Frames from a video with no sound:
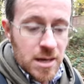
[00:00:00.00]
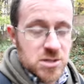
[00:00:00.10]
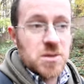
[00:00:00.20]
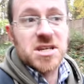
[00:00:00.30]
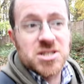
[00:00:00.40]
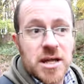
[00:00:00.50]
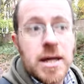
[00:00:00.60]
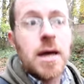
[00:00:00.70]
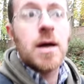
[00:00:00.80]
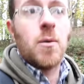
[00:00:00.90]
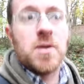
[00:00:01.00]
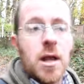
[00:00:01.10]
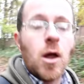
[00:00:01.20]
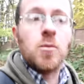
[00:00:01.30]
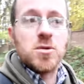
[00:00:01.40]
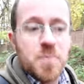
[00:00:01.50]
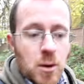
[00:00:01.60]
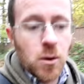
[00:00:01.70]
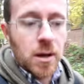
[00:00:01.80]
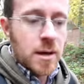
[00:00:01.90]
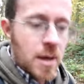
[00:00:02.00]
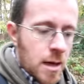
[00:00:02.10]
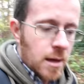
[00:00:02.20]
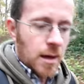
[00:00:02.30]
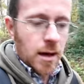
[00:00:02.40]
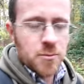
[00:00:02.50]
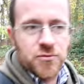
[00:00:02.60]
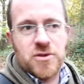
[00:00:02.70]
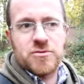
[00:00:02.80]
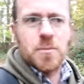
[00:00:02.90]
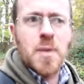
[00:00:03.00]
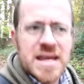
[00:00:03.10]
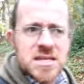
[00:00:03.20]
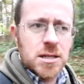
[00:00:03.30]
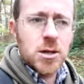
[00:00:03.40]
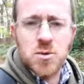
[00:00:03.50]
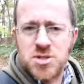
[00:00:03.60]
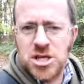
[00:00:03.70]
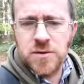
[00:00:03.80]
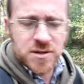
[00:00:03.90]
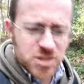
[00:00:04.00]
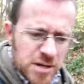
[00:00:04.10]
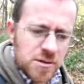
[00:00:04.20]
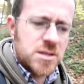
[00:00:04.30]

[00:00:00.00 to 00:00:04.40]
So essentially, when the line was built, um, Frederick Bannister, who was chief engineer at the